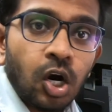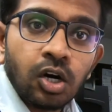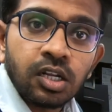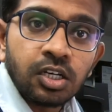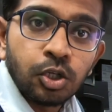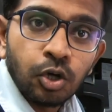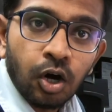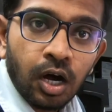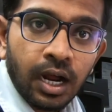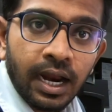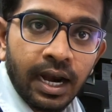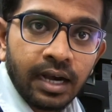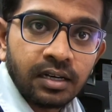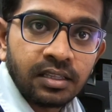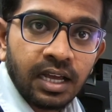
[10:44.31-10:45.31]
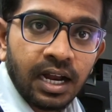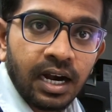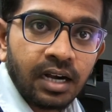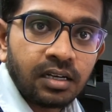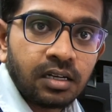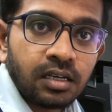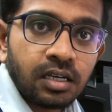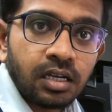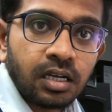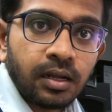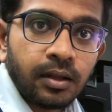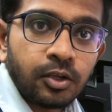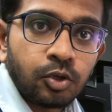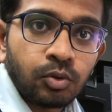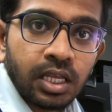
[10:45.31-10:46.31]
not in your hand that